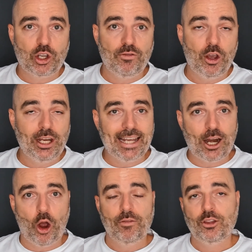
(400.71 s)
converting
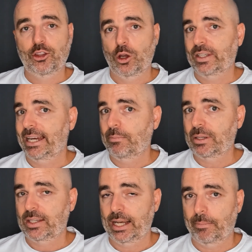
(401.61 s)
at over thirteen
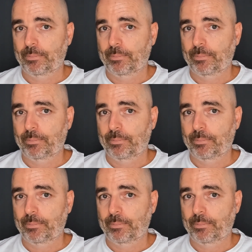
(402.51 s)
percent.